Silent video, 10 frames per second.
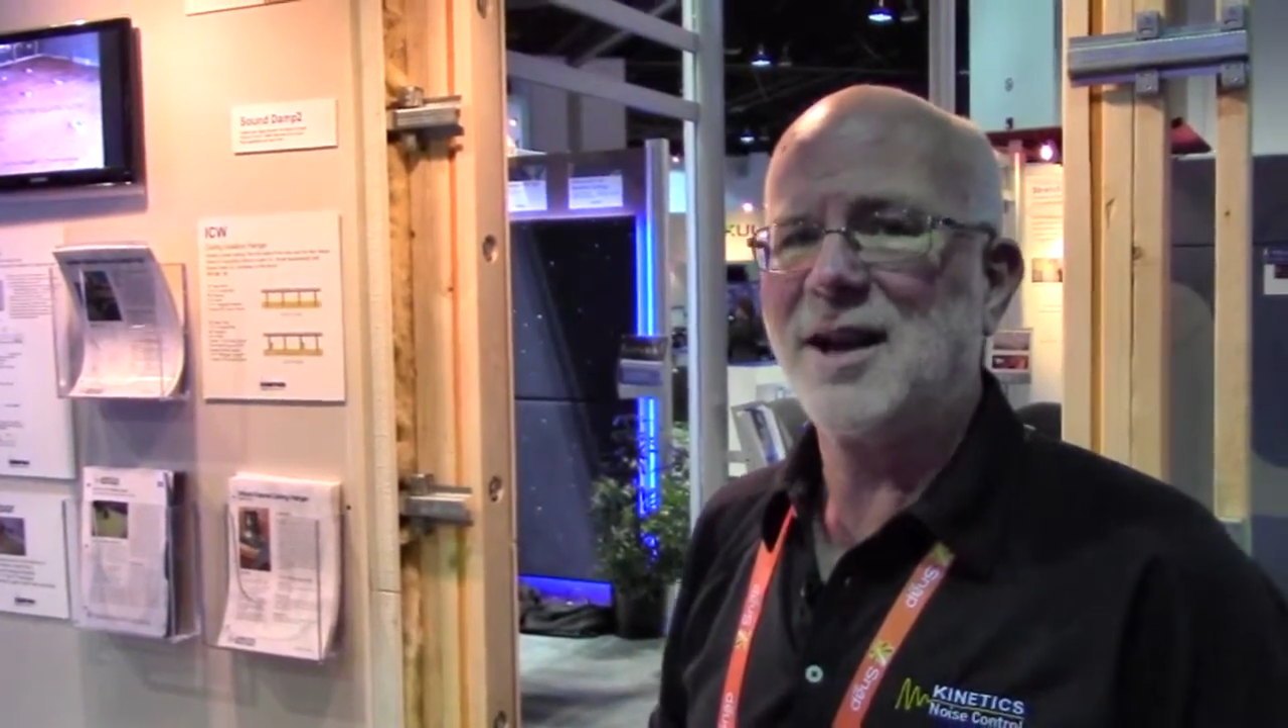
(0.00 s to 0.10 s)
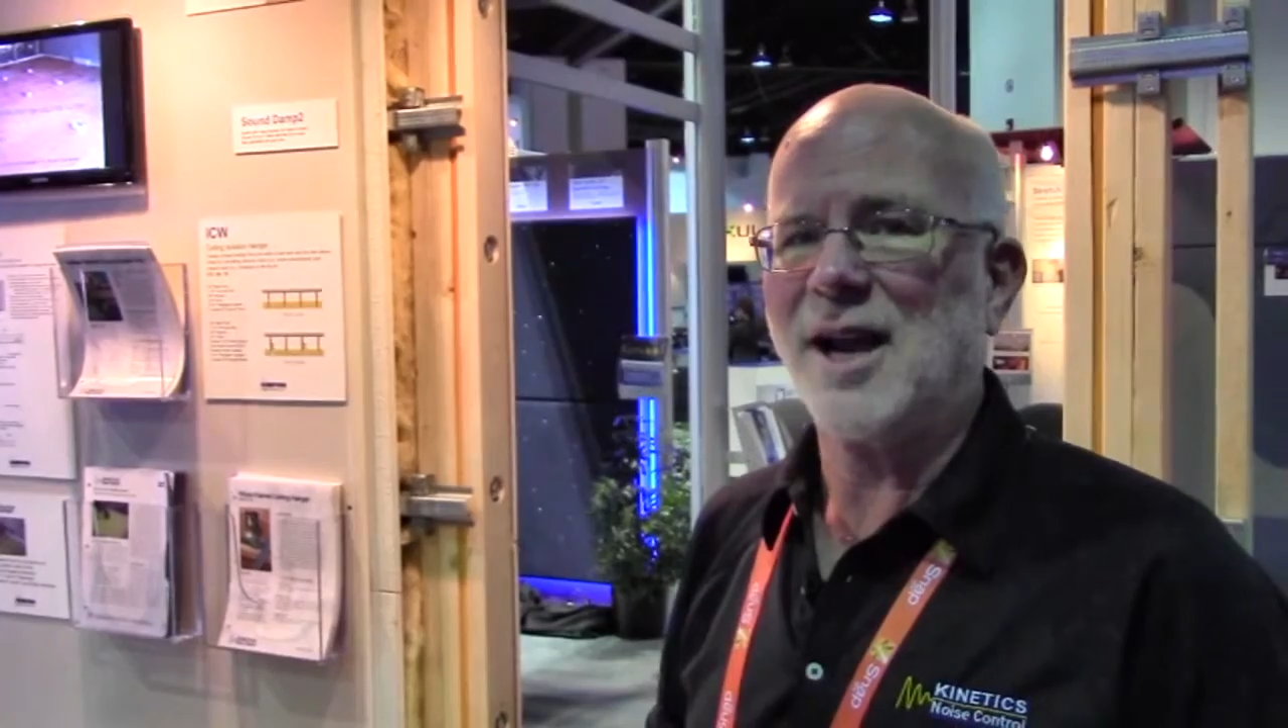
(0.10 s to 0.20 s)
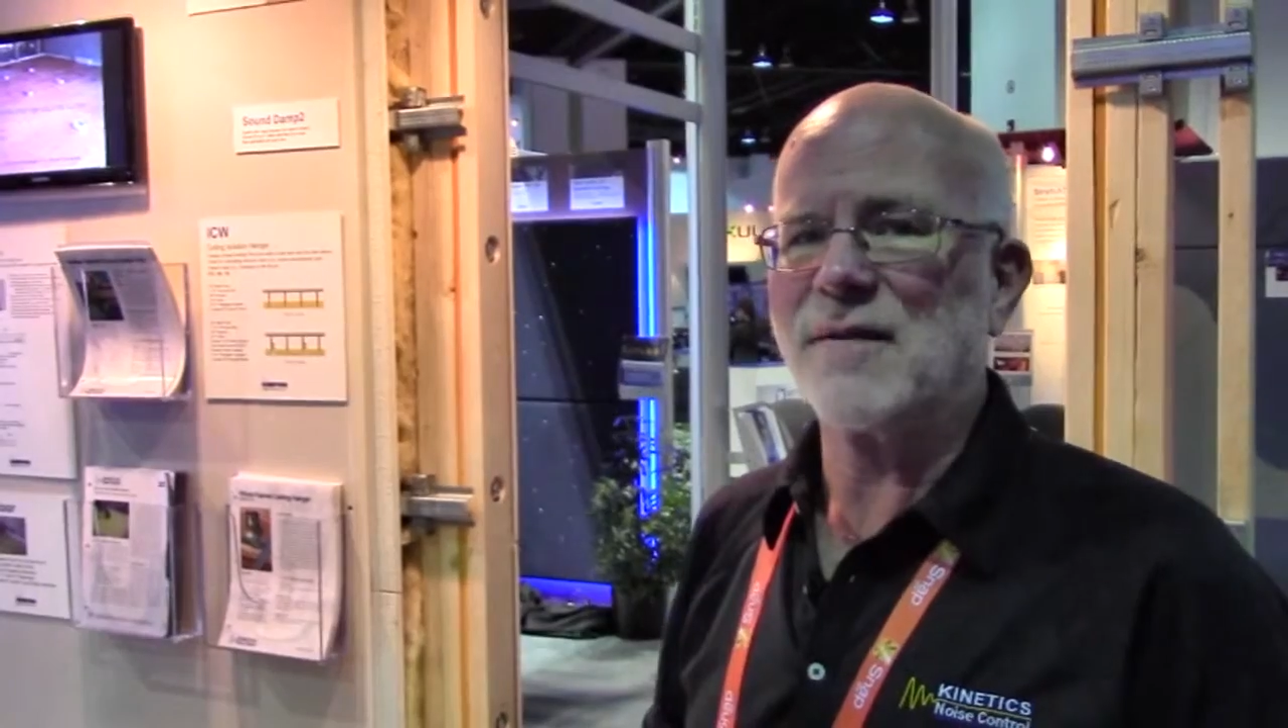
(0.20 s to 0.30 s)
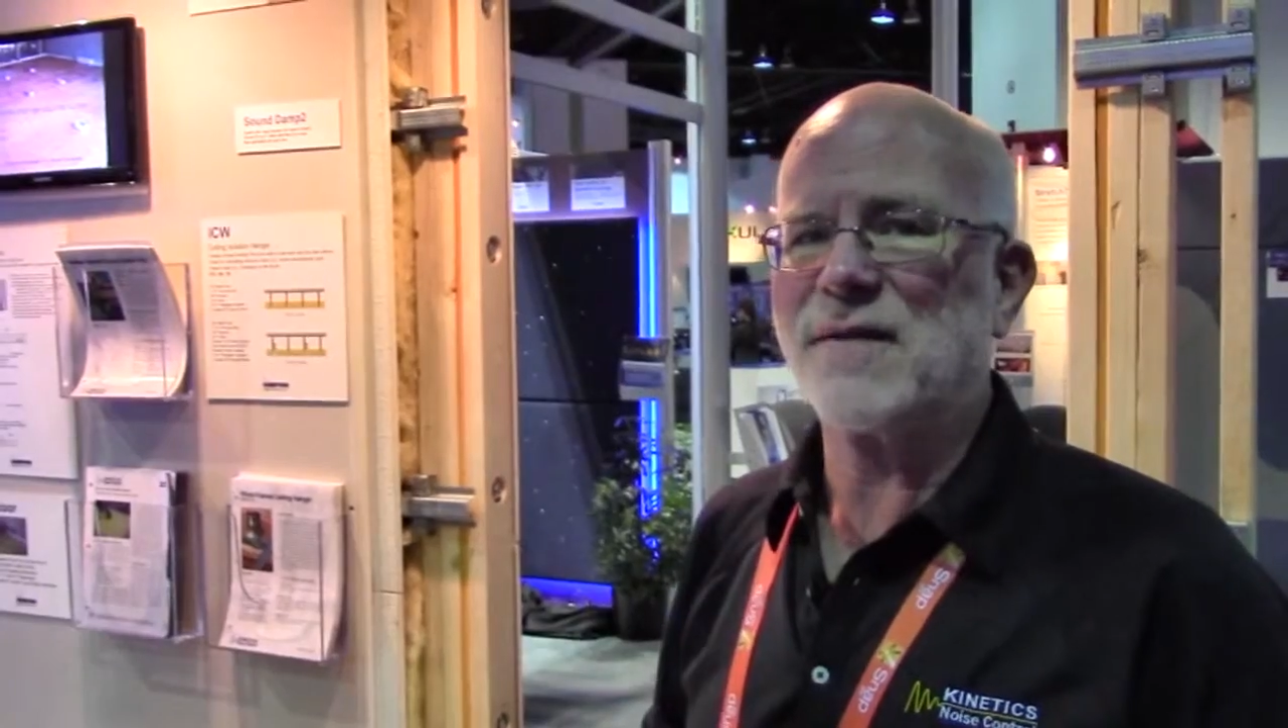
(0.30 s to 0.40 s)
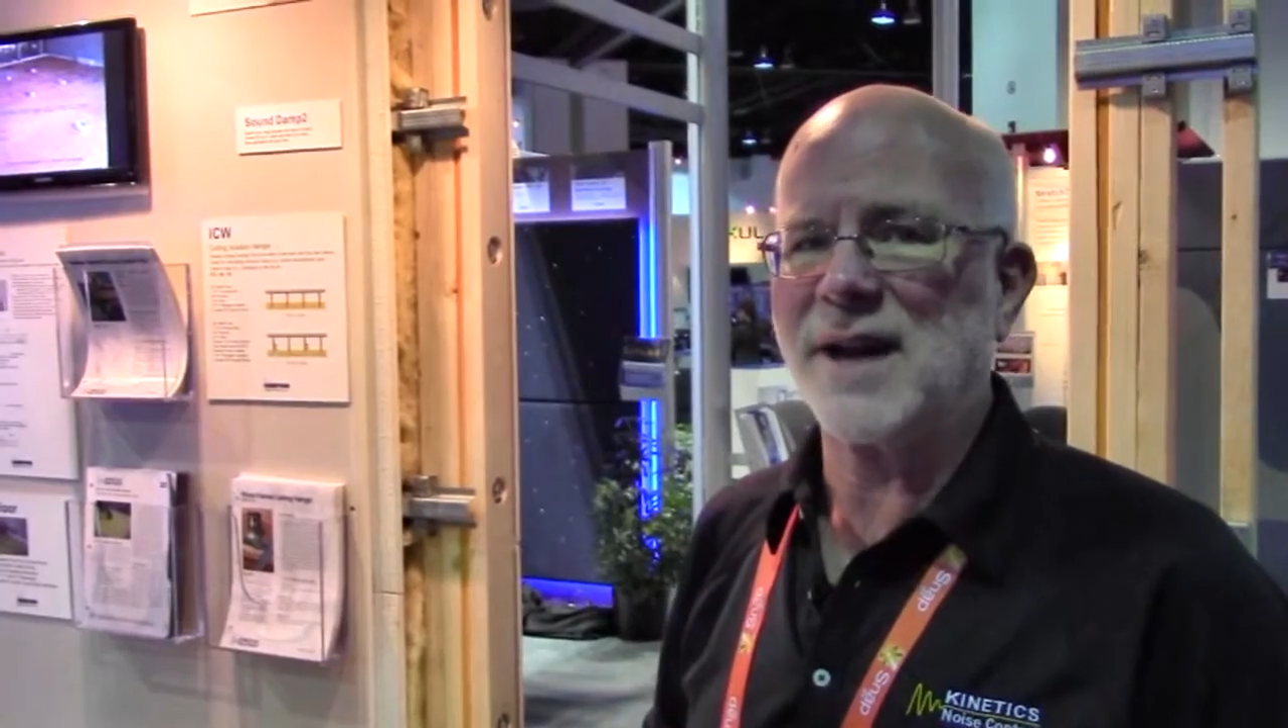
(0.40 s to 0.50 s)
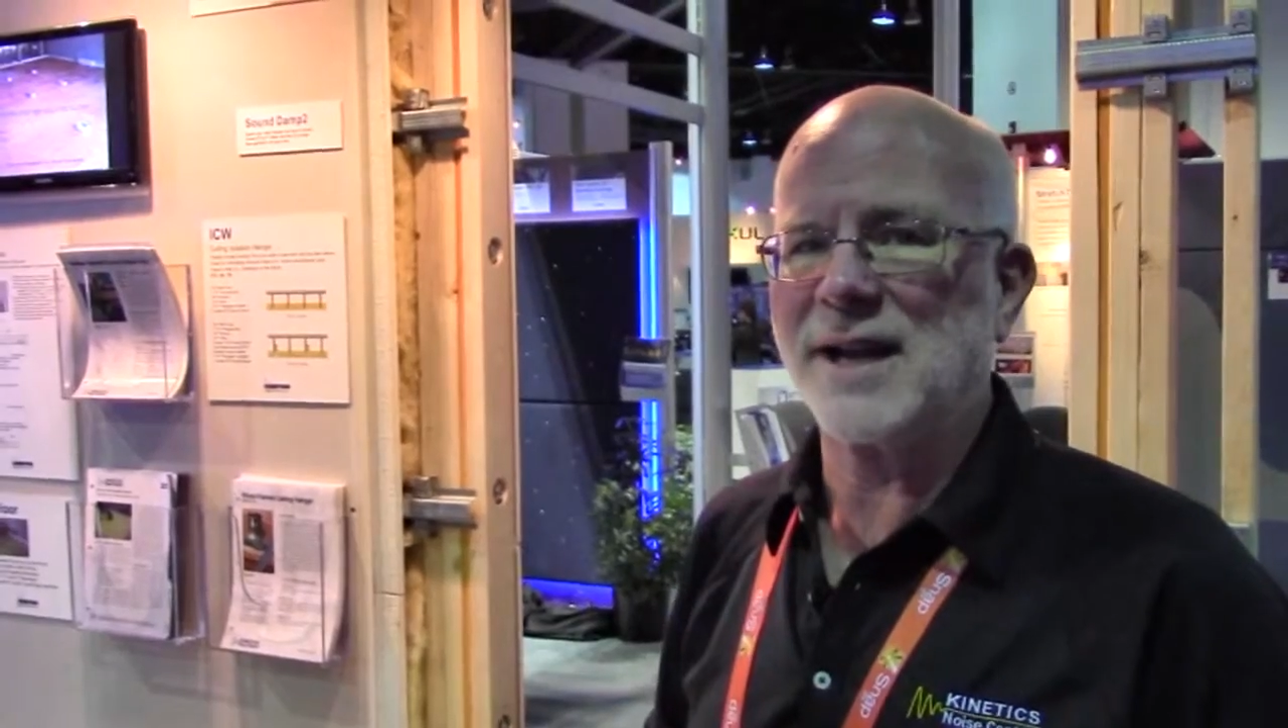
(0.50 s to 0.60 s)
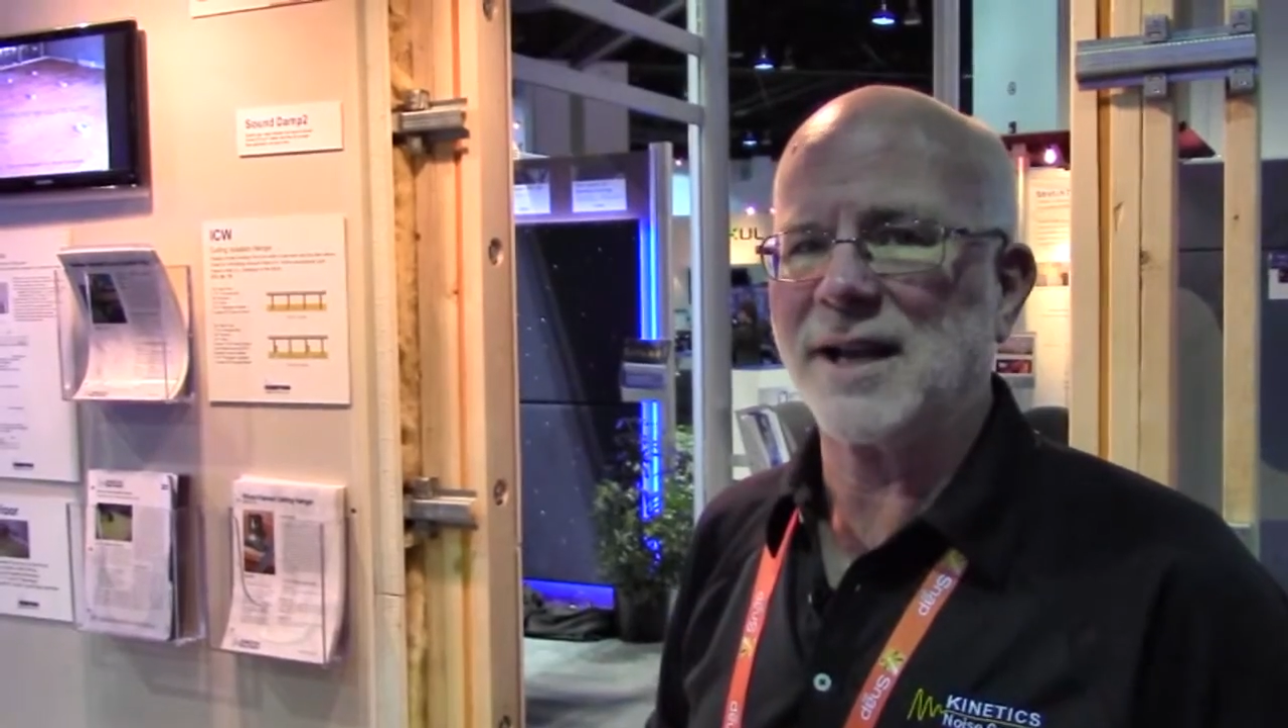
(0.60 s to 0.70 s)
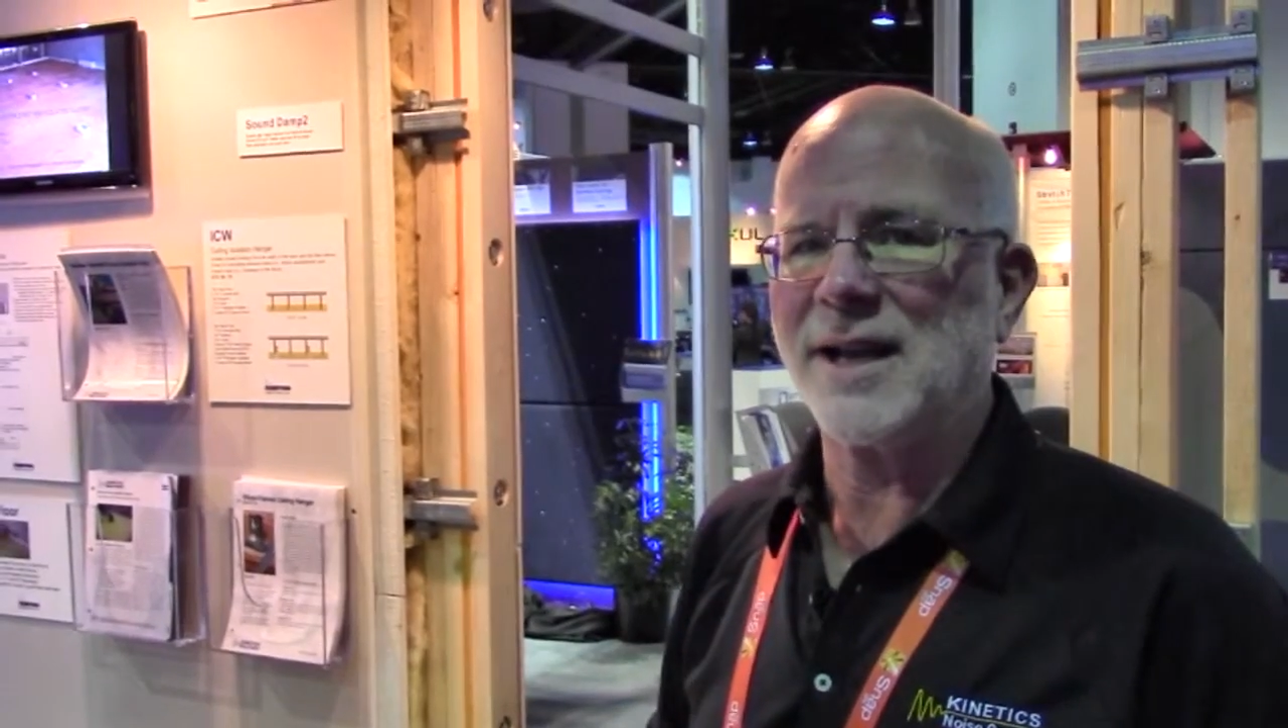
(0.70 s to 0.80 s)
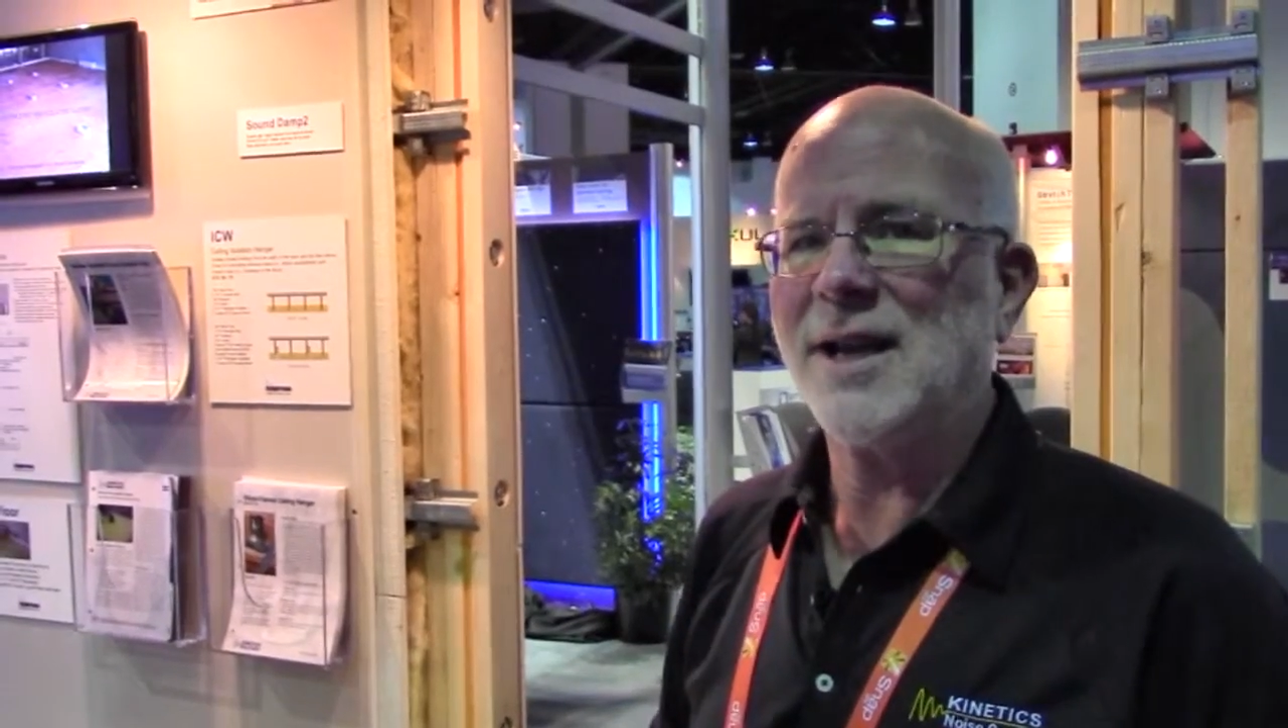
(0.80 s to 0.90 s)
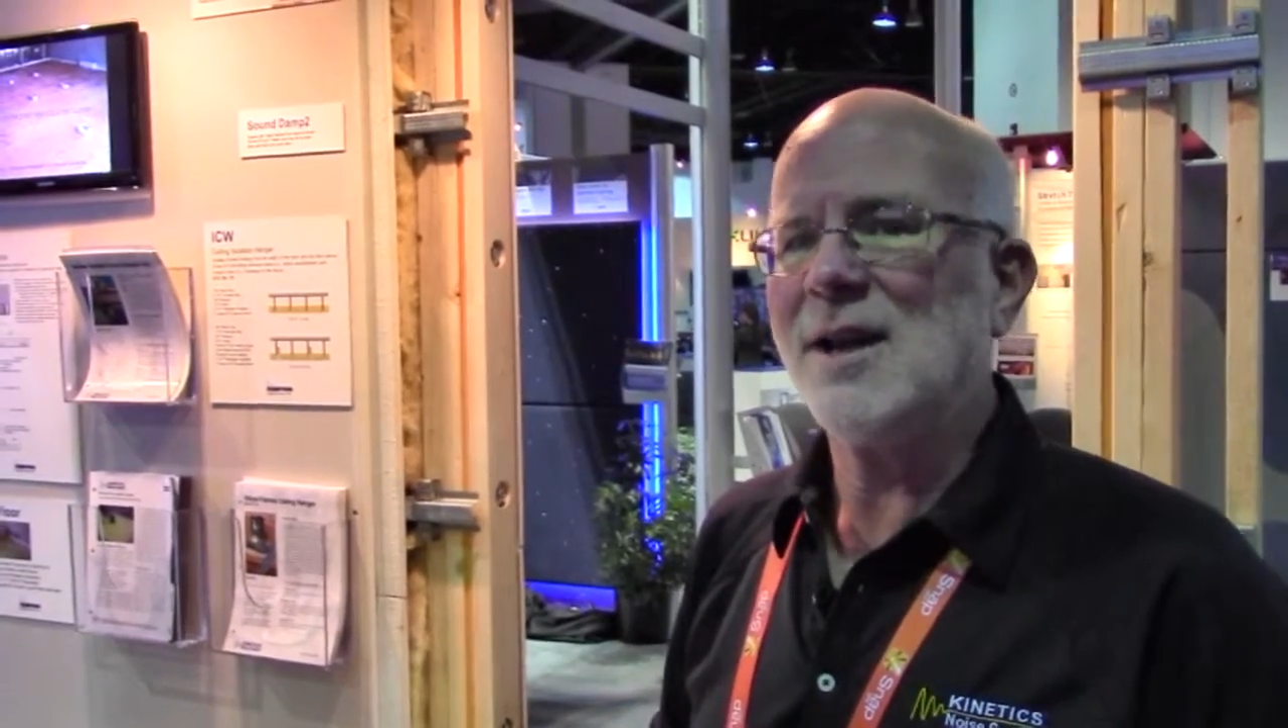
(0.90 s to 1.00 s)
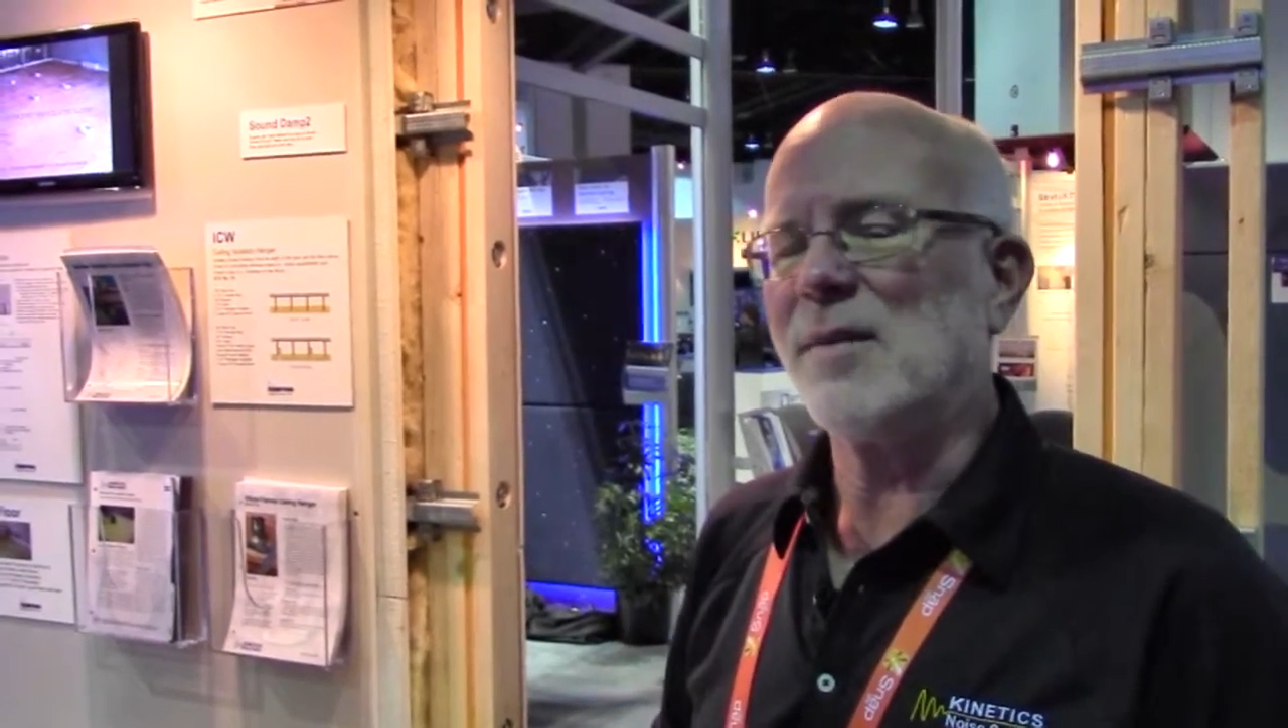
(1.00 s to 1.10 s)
And finally,